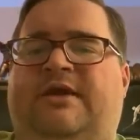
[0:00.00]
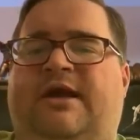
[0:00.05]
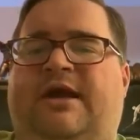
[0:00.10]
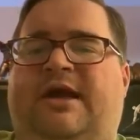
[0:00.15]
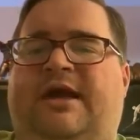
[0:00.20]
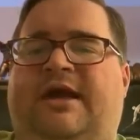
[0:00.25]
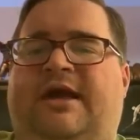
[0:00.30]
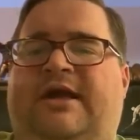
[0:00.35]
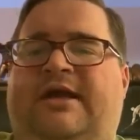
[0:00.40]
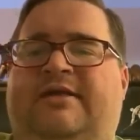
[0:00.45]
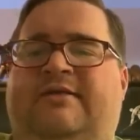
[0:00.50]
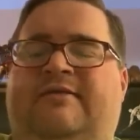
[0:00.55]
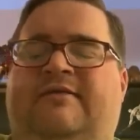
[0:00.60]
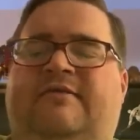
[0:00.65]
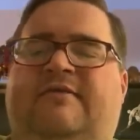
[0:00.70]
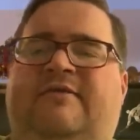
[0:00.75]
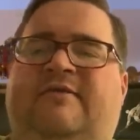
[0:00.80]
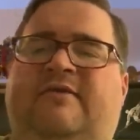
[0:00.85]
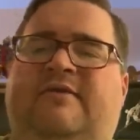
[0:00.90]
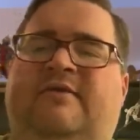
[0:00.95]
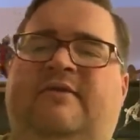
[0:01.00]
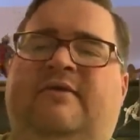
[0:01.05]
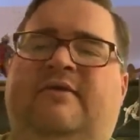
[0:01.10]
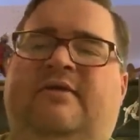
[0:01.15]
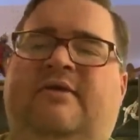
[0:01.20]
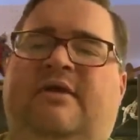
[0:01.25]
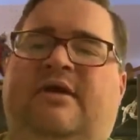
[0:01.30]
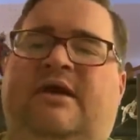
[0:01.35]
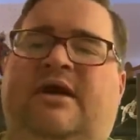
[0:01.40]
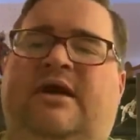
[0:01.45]
and
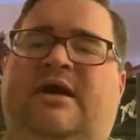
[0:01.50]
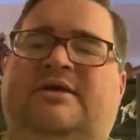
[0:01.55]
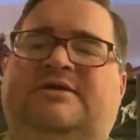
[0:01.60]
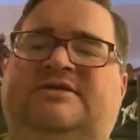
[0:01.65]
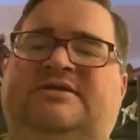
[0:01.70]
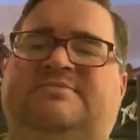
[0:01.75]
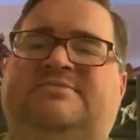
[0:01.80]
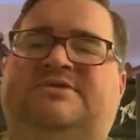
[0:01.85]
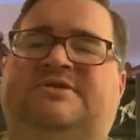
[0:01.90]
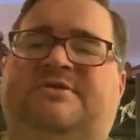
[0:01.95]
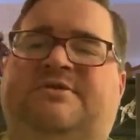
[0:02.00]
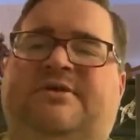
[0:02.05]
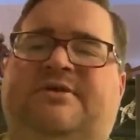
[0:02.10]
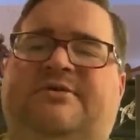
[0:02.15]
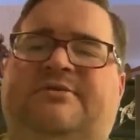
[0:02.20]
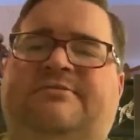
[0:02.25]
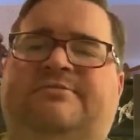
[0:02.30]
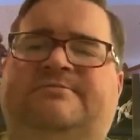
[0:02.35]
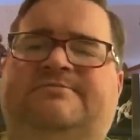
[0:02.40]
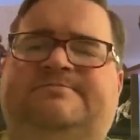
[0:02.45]
Sub-Zero.